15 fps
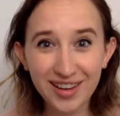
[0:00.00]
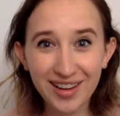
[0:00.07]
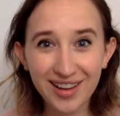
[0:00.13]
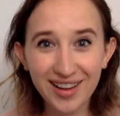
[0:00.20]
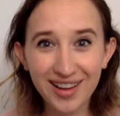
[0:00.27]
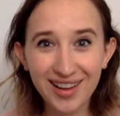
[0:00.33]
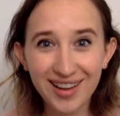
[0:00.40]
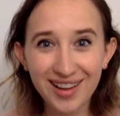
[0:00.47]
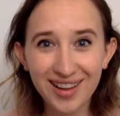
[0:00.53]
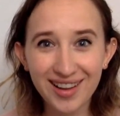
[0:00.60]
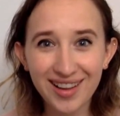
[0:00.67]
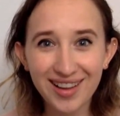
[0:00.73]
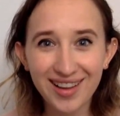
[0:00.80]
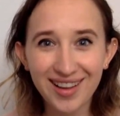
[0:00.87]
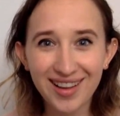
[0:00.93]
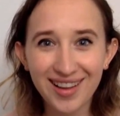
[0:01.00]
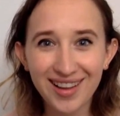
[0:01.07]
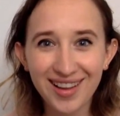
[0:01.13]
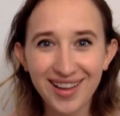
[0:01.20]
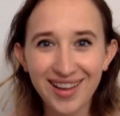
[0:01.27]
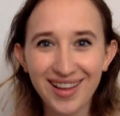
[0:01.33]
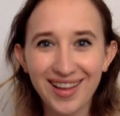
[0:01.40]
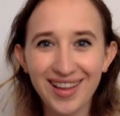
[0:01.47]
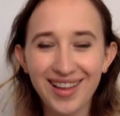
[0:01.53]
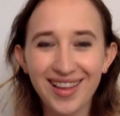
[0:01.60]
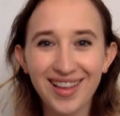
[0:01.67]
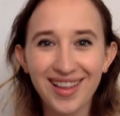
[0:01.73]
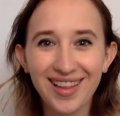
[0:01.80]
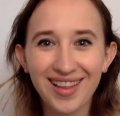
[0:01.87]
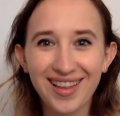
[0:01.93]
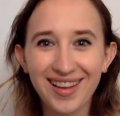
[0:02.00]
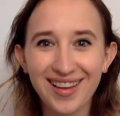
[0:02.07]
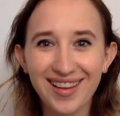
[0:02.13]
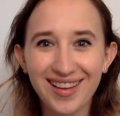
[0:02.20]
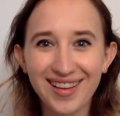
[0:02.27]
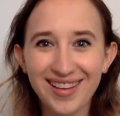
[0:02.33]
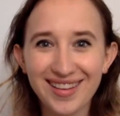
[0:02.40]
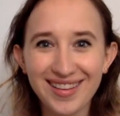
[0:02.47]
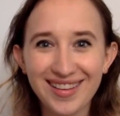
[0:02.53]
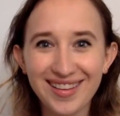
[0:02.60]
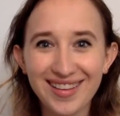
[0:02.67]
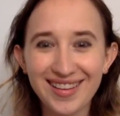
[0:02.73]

Nothing is said.